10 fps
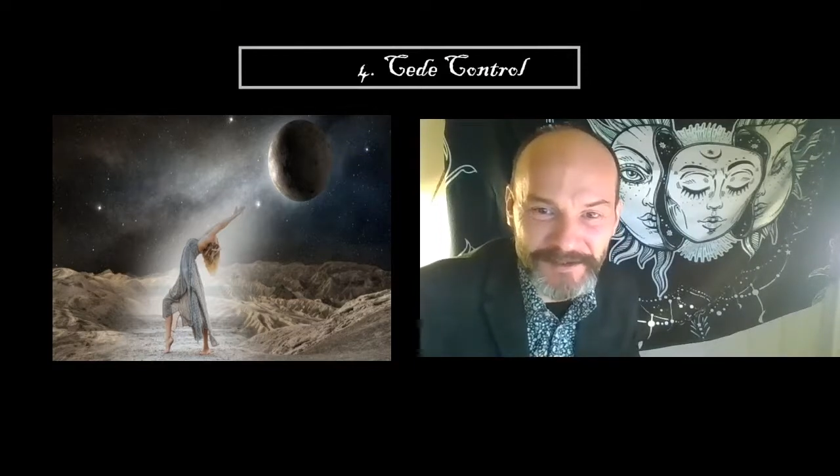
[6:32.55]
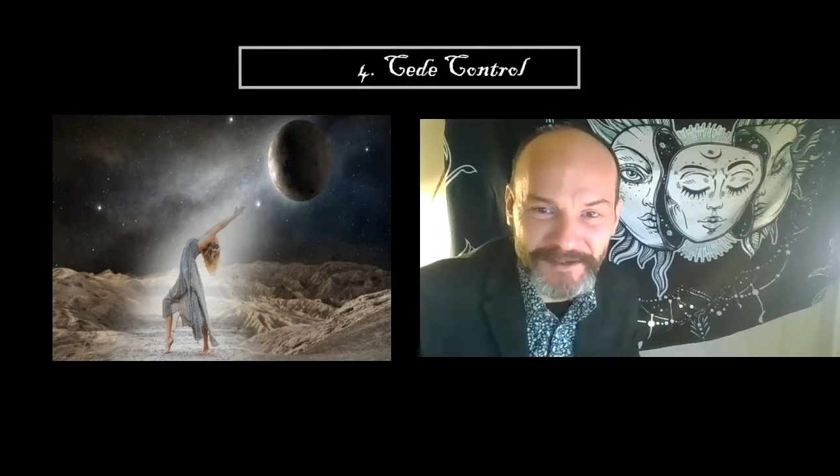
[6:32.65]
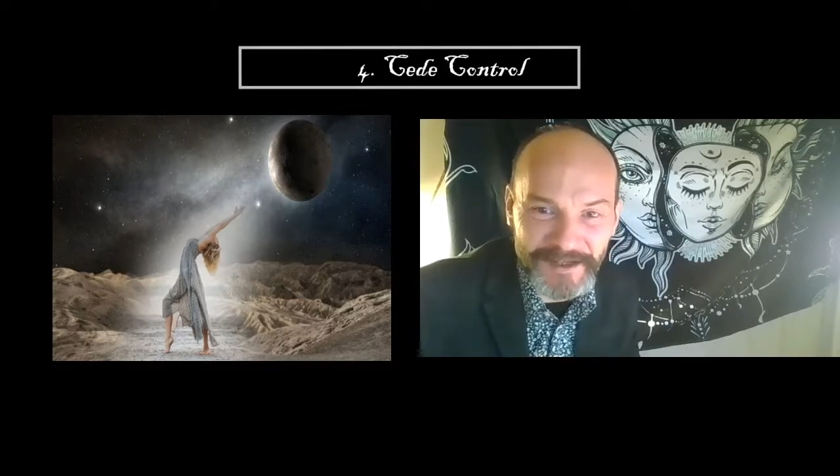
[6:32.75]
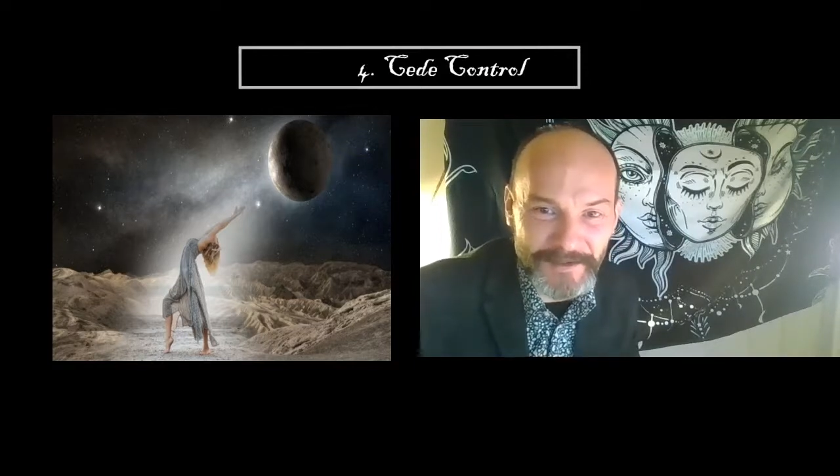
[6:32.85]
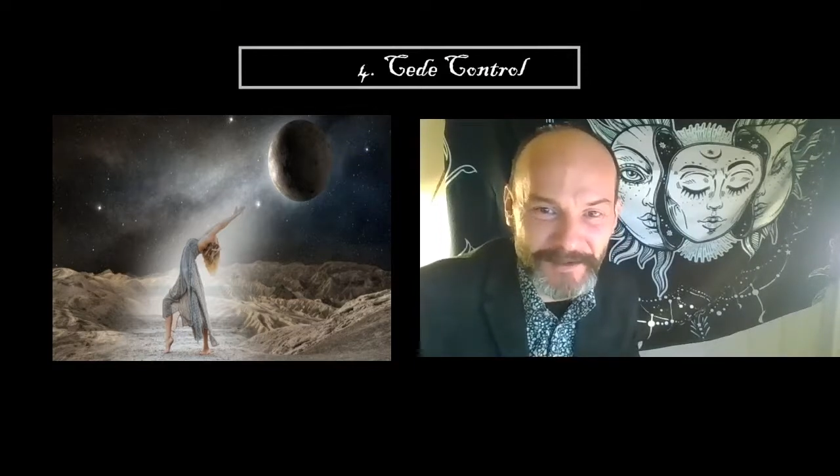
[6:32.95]
to
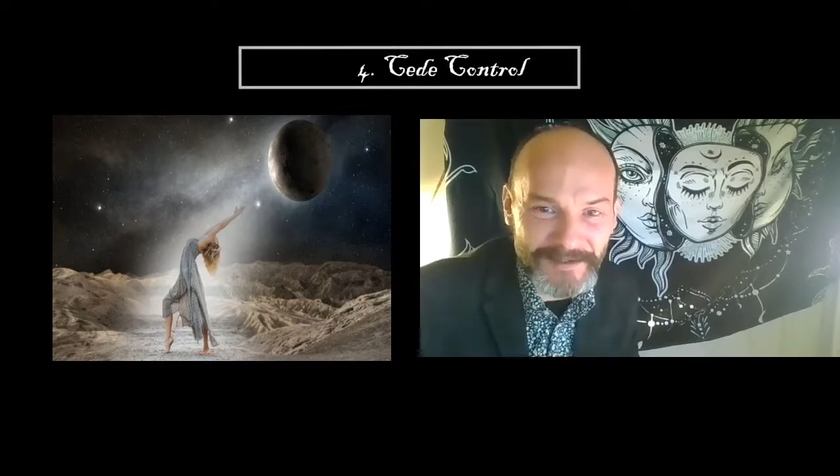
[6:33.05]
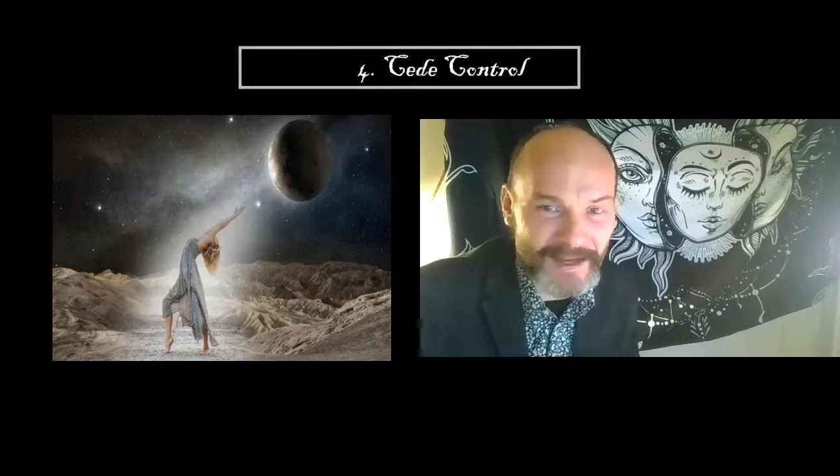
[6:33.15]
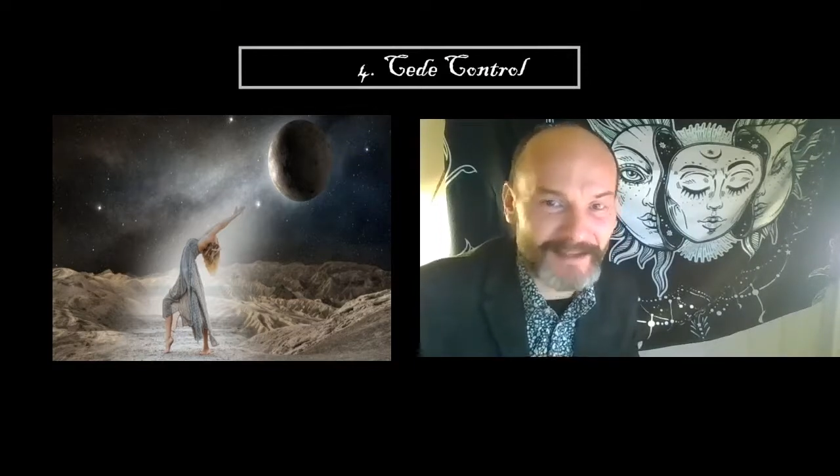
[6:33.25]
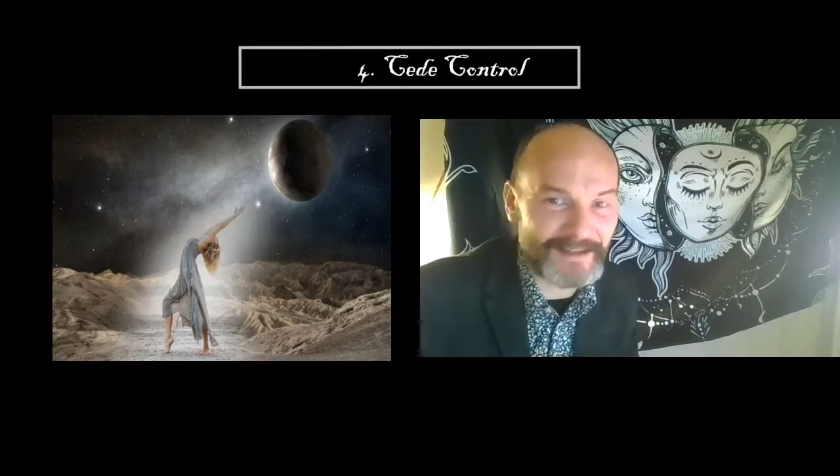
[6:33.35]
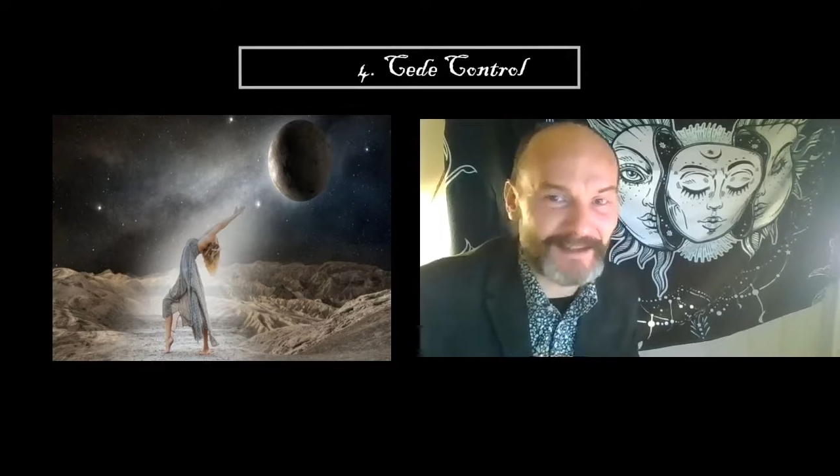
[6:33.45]
tell you
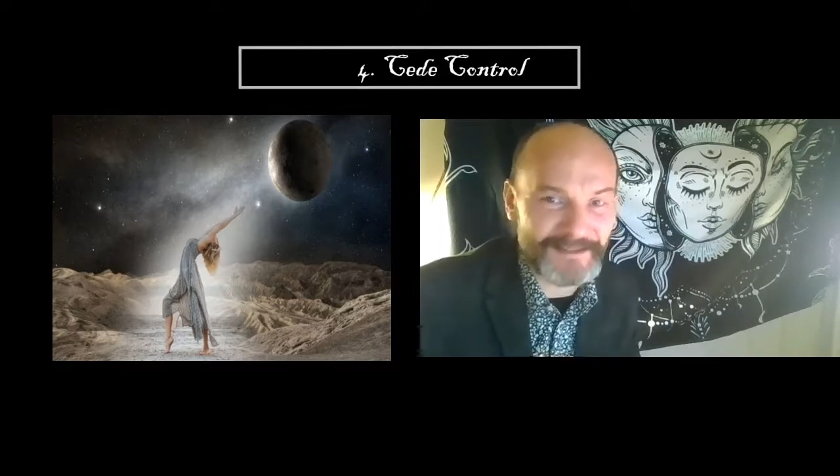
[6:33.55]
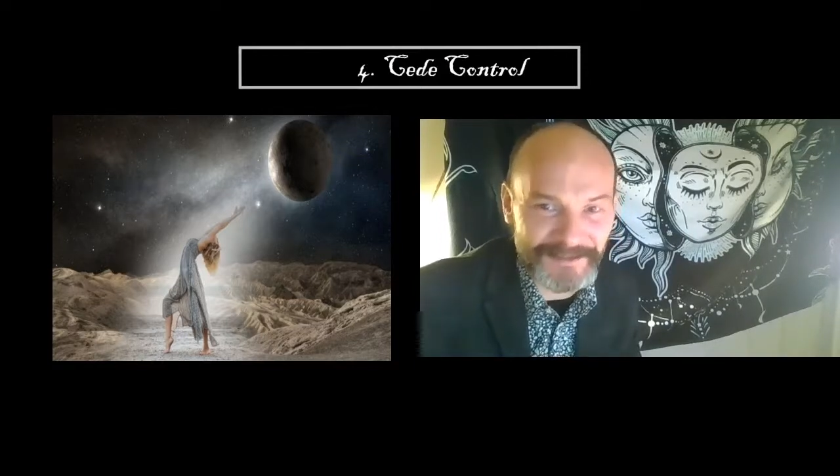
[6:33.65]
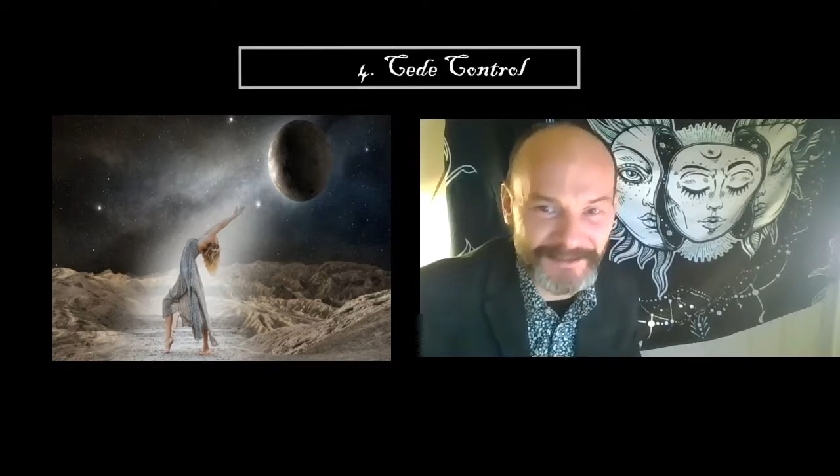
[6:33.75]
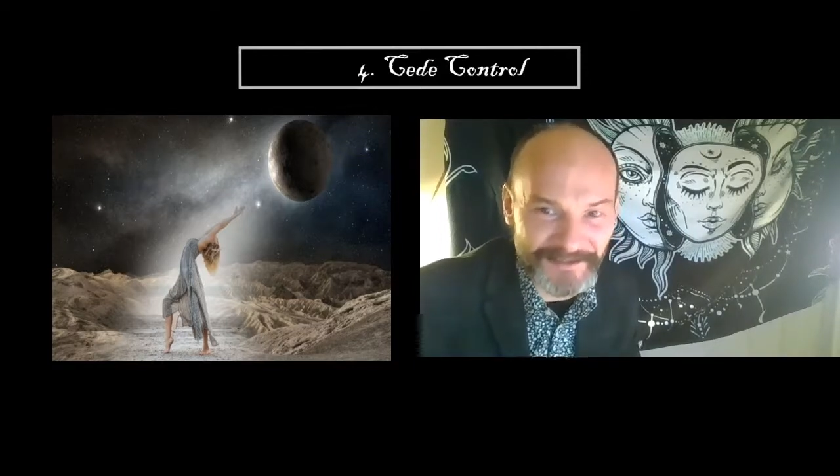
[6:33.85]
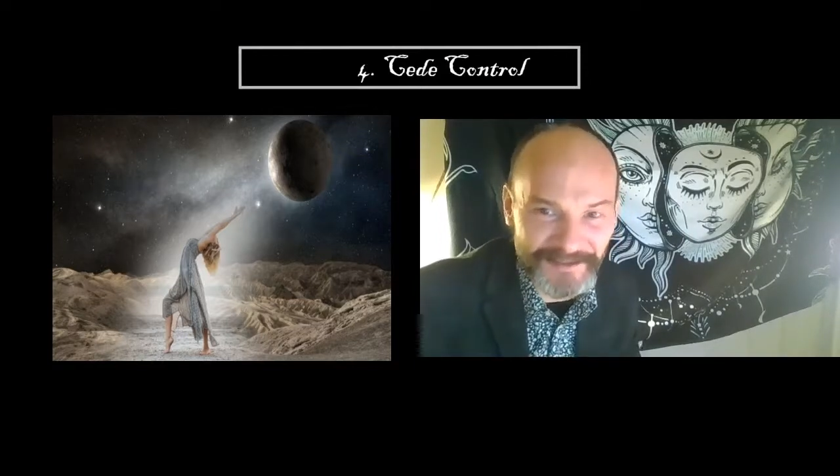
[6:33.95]
exactly how to
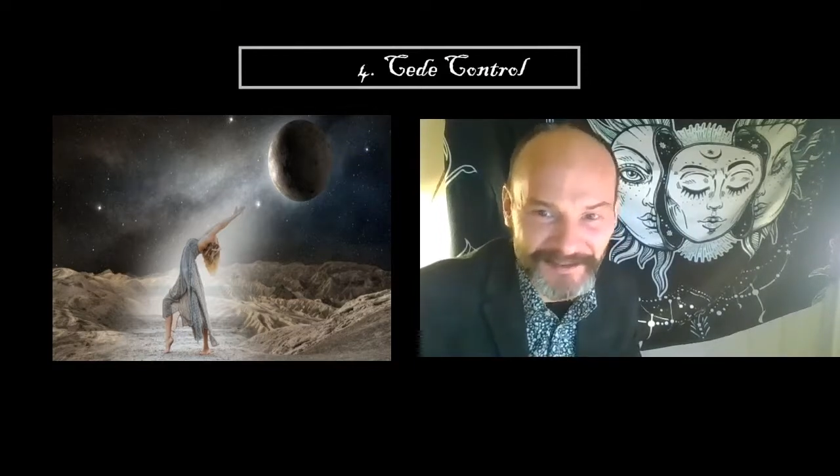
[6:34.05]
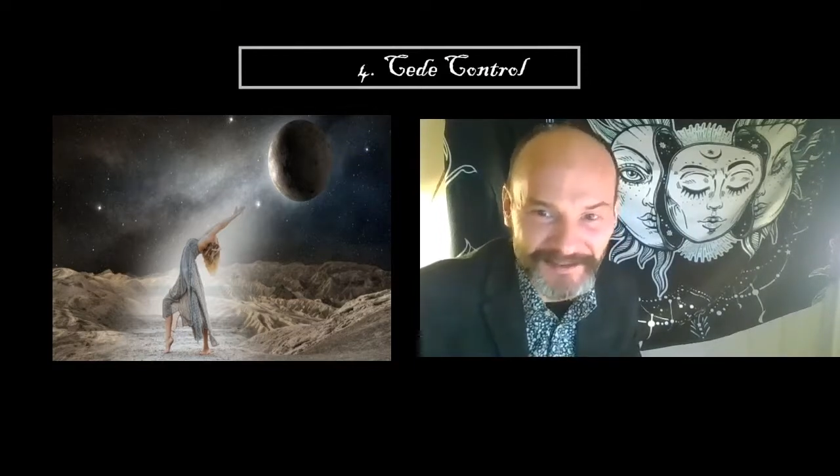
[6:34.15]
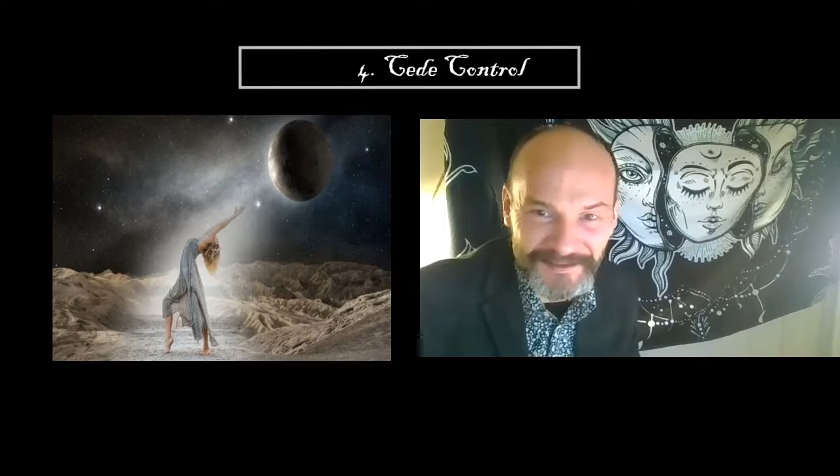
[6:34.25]
do things?